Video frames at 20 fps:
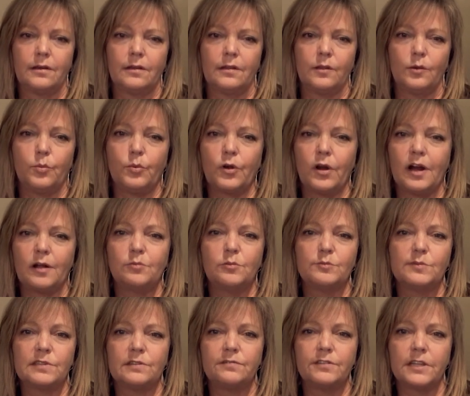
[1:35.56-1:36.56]
The
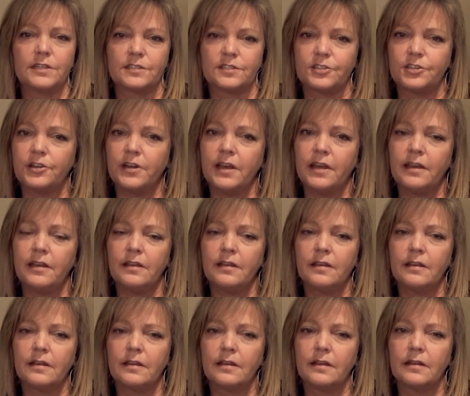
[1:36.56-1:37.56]
problems of yesterday
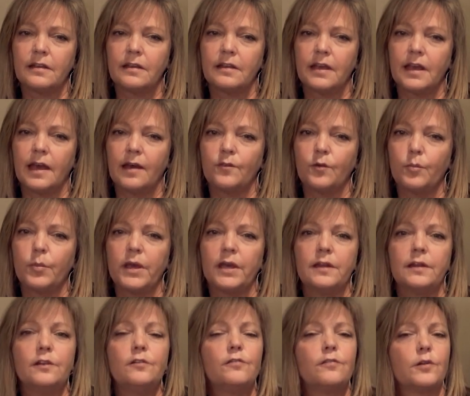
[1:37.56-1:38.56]
have
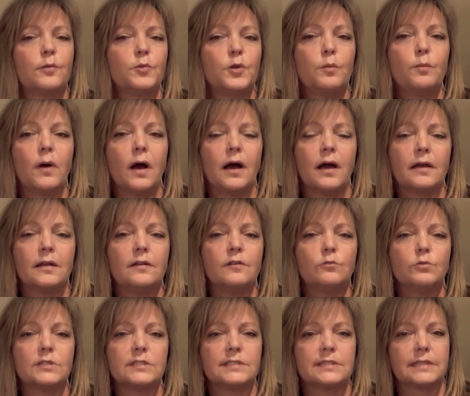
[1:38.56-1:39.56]
abated from your mind
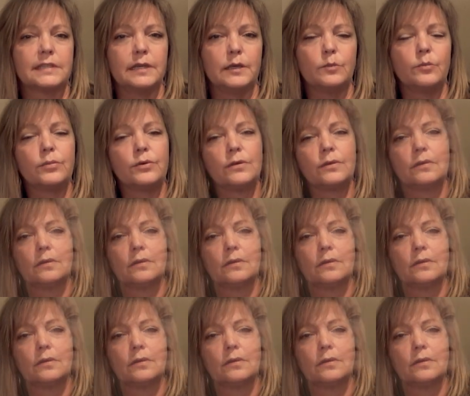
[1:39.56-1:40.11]
with sleep.